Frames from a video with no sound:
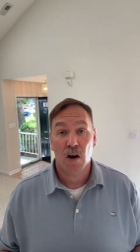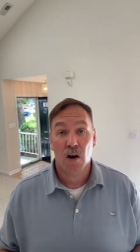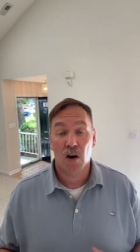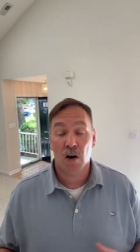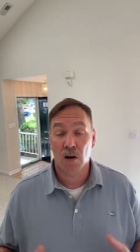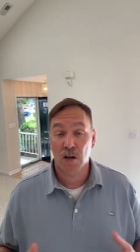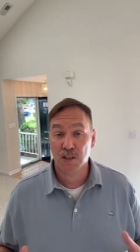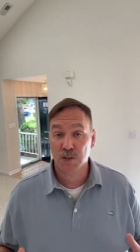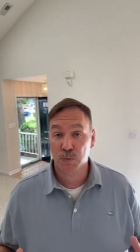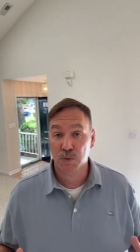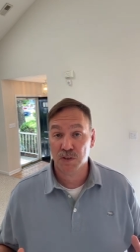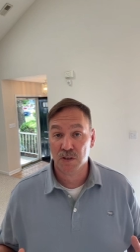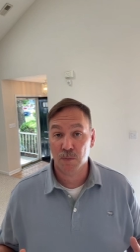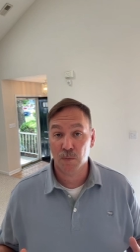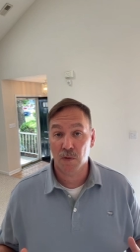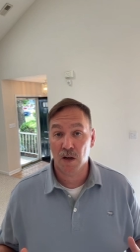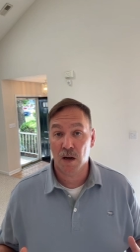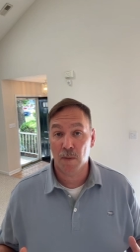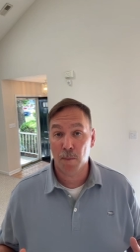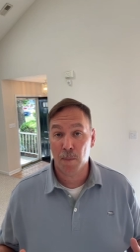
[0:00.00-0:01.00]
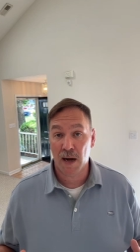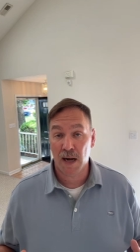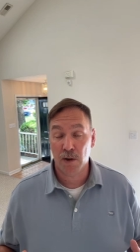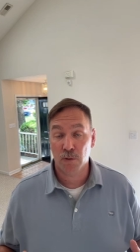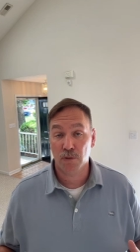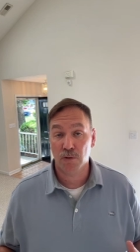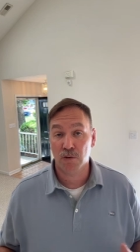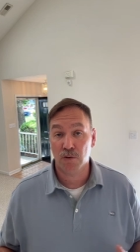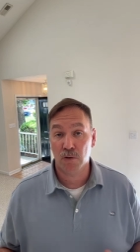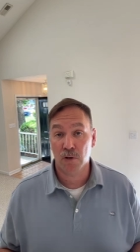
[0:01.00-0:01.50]
Ours was a
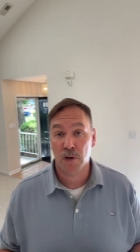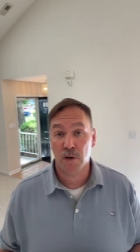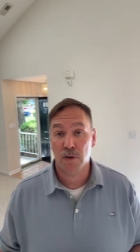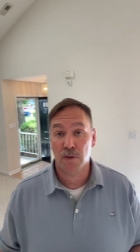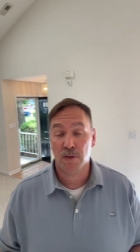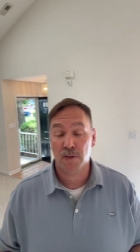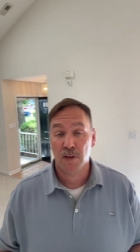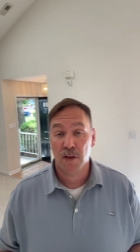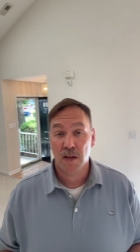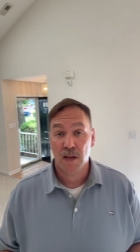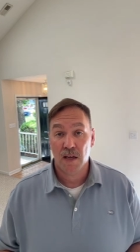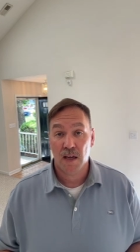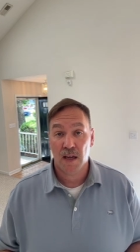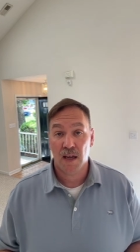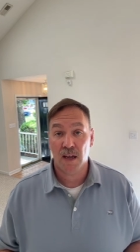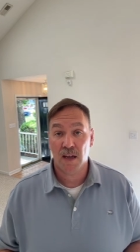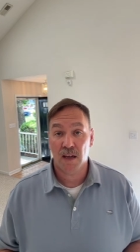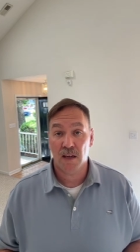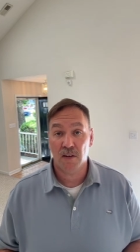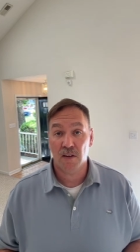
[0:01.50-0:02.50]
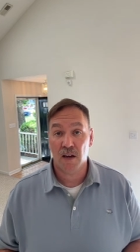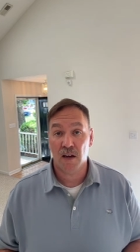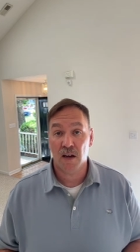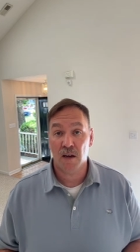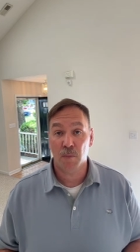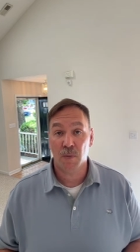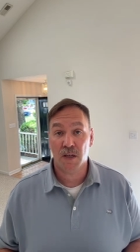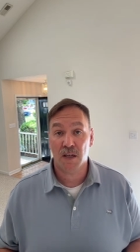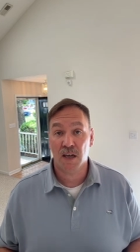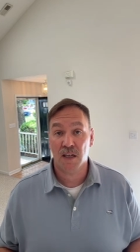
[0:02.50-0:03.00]
milder growth, and
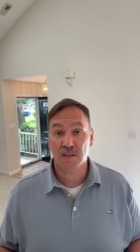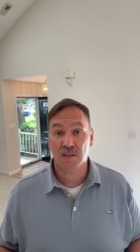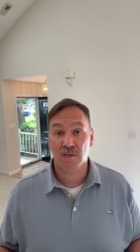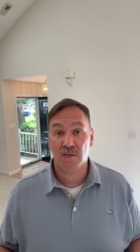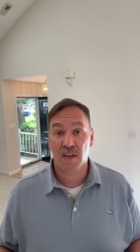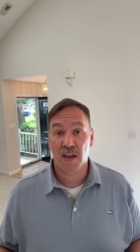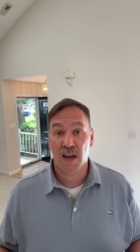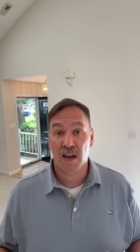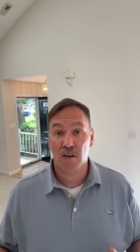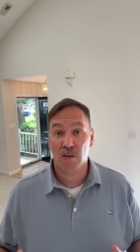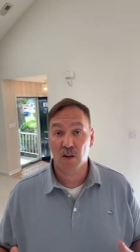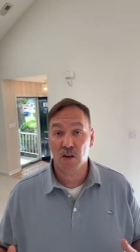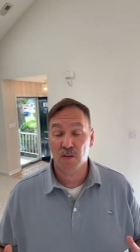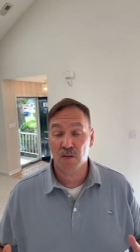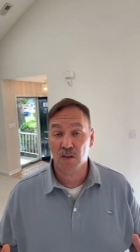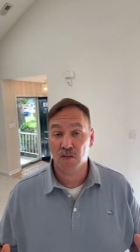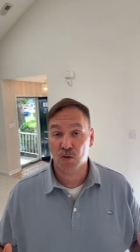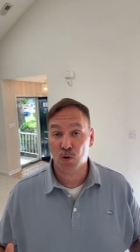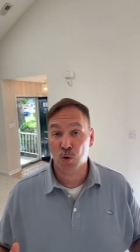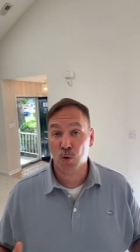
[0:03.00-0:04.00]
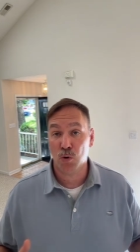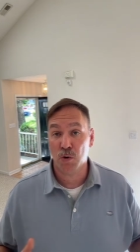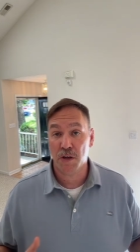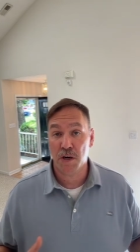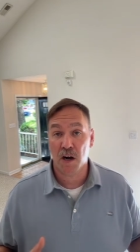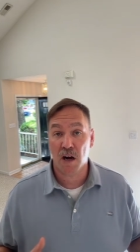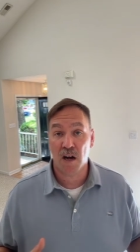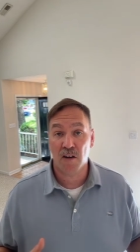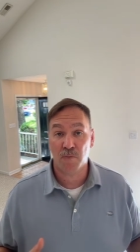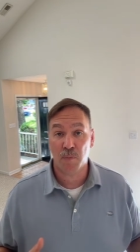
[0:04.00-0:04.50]
because of that, this cooling
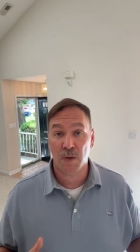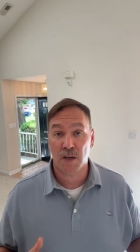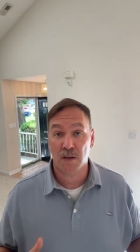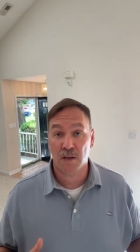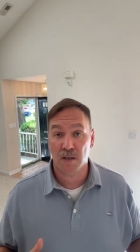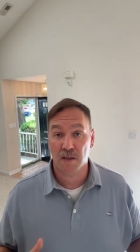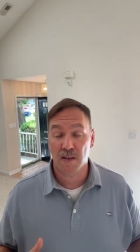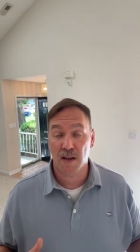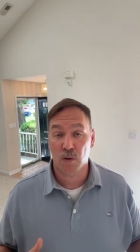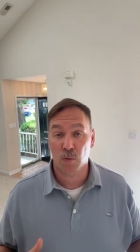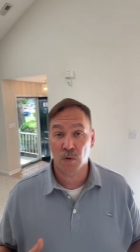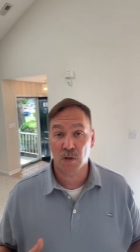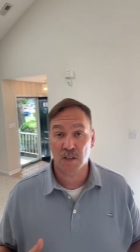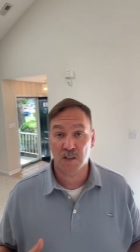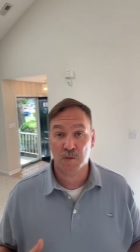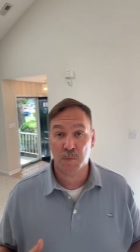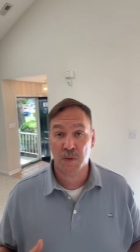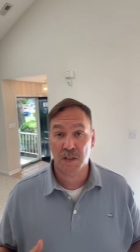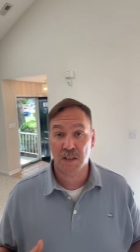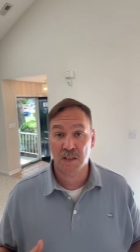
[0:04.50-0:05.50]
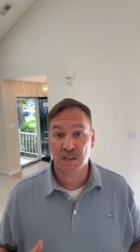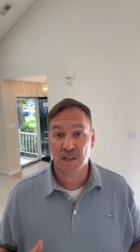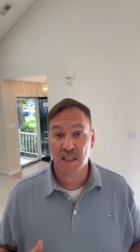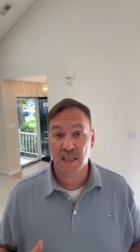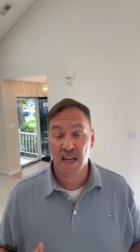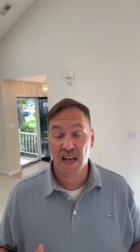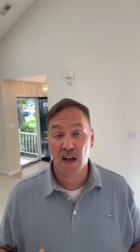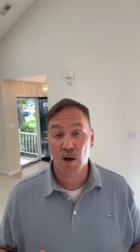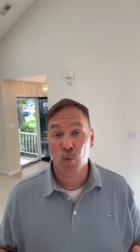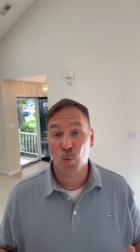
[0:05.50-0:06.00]
off period that we're experiencing
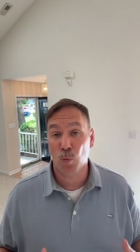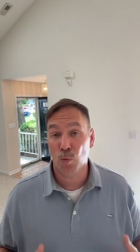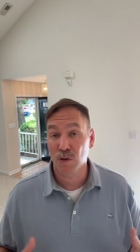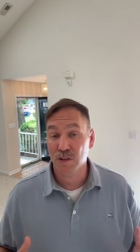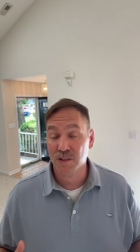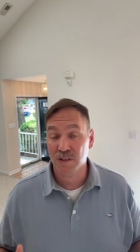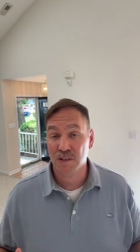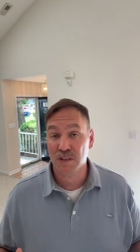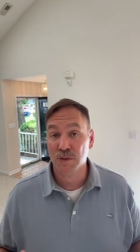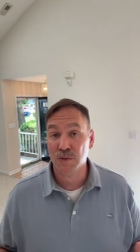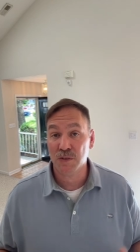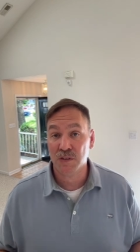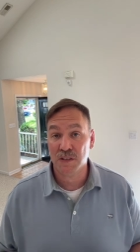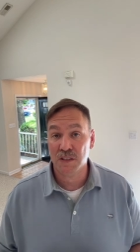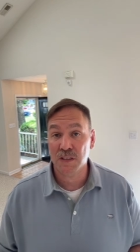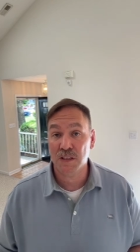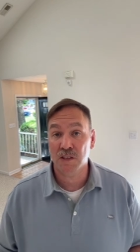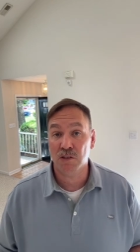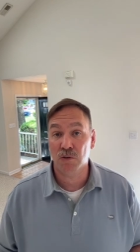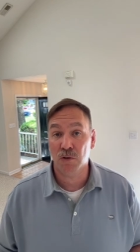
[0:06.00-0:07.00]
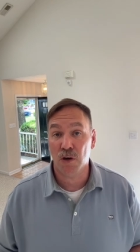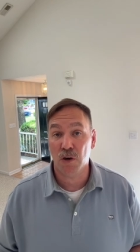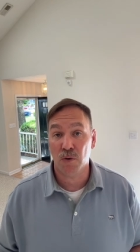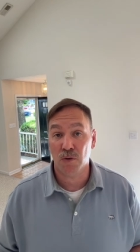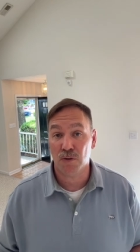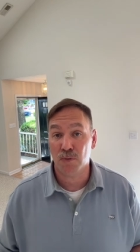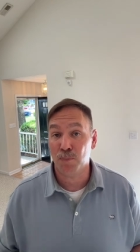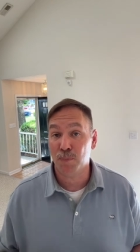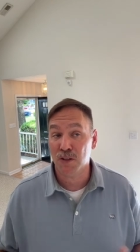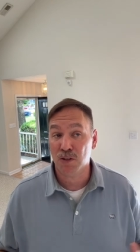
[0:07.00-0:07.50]
now, we're still seeing
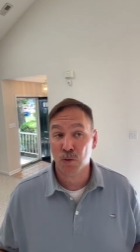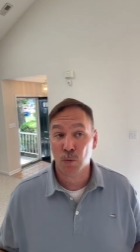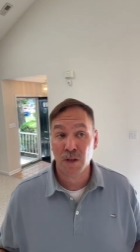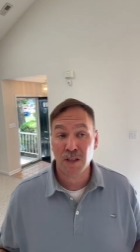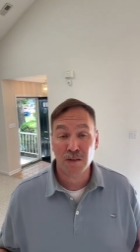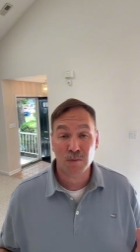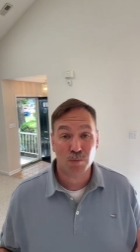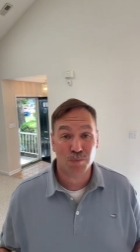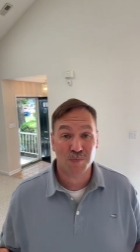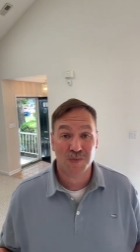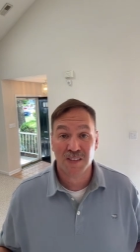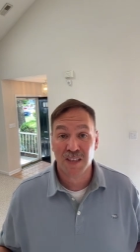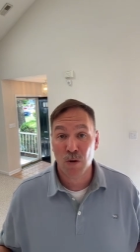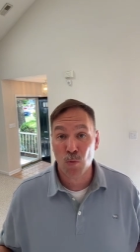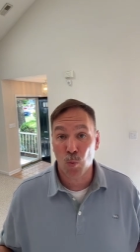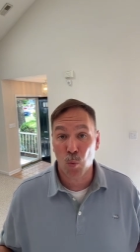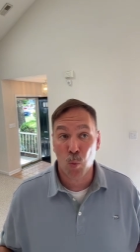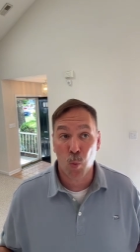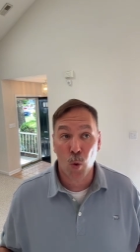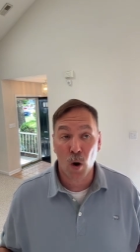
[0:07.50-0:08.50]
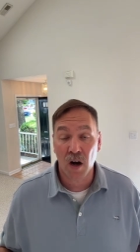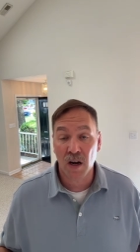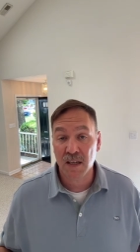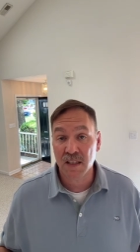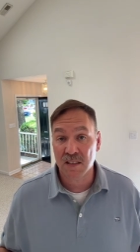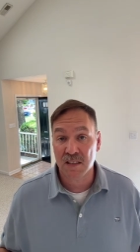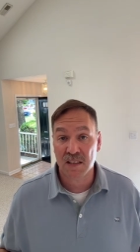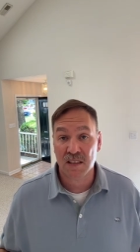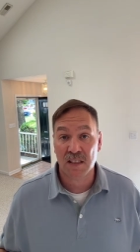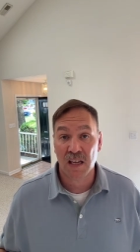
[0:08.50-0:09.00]
growth between, say, 1
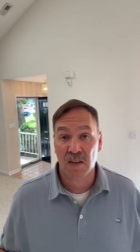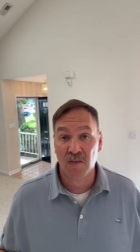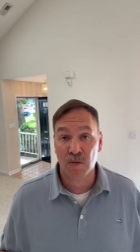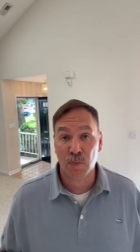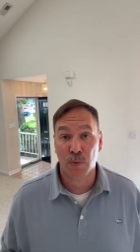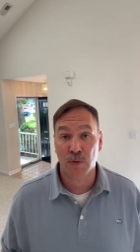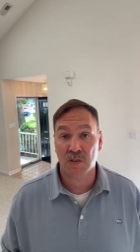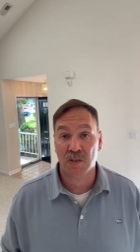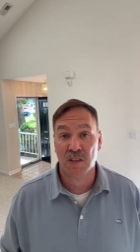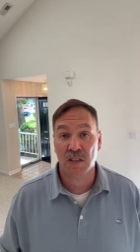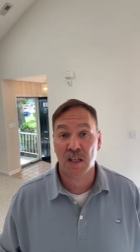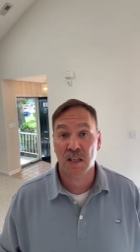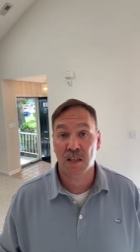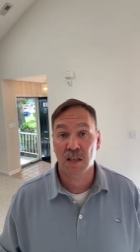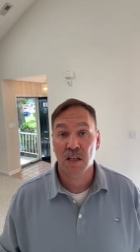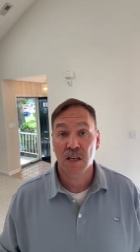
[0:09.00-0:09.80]
and 7%,